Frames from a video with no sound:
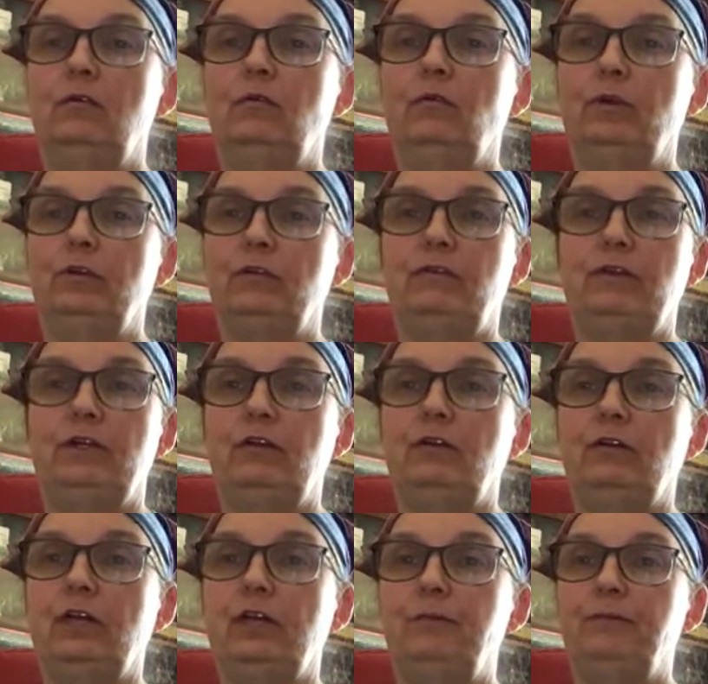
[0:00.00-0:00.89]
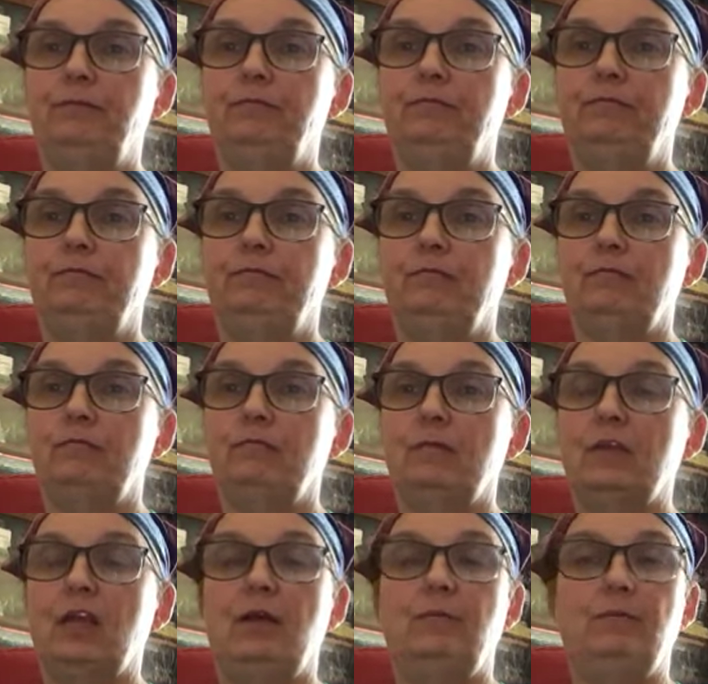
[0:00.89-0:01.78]
with a video
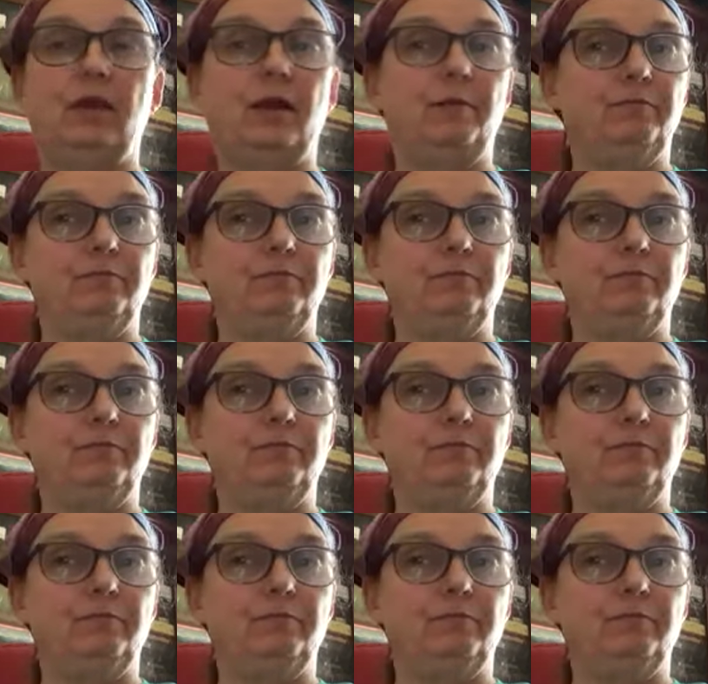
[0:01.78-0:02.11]
game. I'm